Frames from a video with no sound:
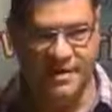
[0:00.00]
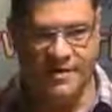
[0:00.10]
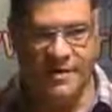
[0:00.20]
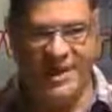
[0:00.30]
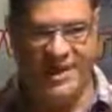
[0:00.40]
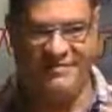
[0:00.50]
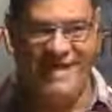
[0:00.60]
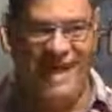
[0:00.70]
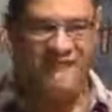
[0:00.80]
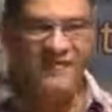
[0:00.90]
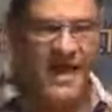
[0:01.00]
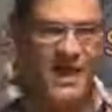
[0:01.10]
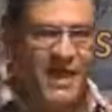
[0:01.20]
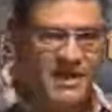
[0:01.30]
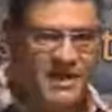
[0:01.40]
We get
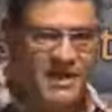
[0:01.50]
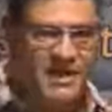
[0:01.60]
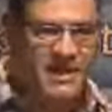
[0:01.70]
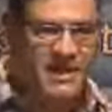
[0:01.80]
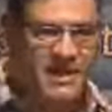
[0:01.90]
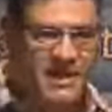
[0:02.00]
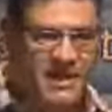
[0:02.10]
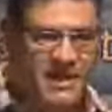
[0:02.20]
deviated and we get